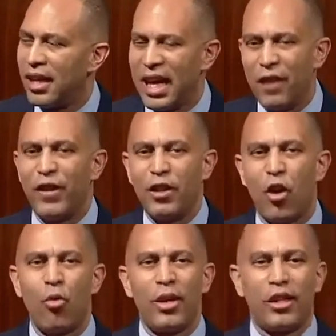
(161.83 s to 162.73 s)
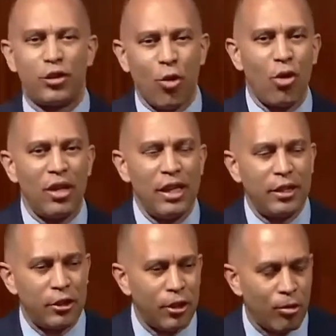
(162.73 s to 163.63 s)
Even though we strongly
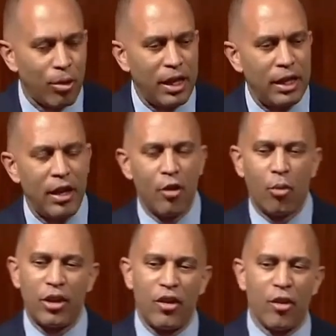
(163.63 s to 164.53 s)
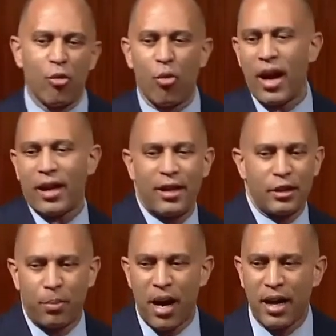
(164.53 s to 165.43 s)
disagreed with your
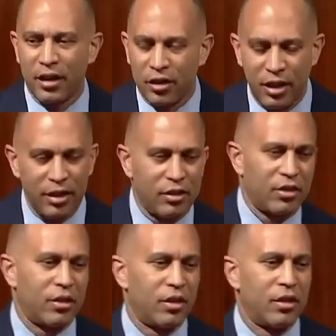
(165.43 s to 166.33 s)
reckless policies,